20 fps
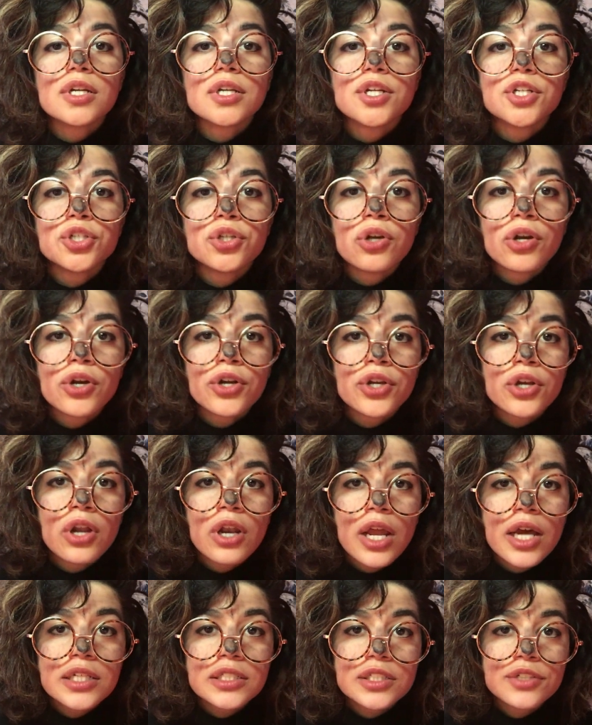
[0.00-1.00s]
Did you learn
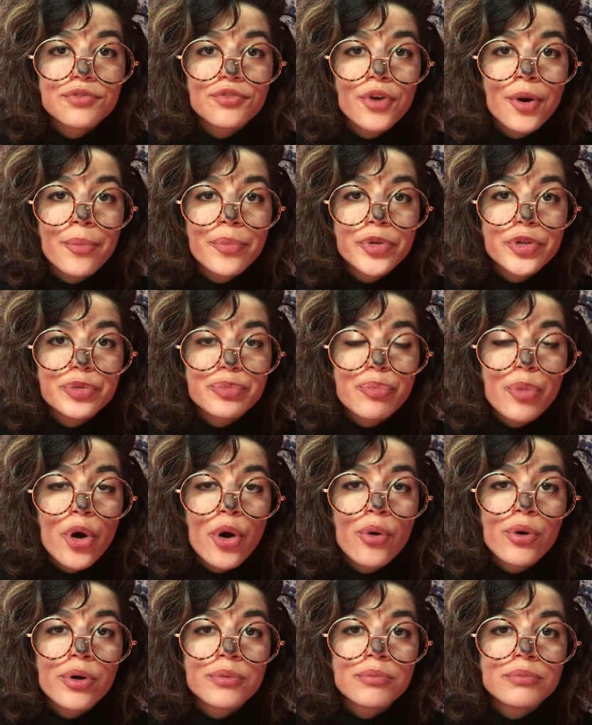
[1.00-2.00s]
your lesson from this
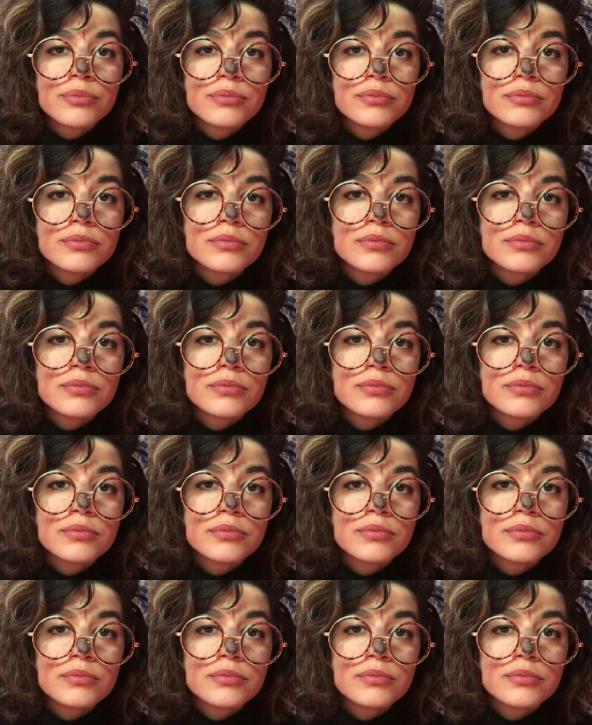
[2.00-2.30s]
poem?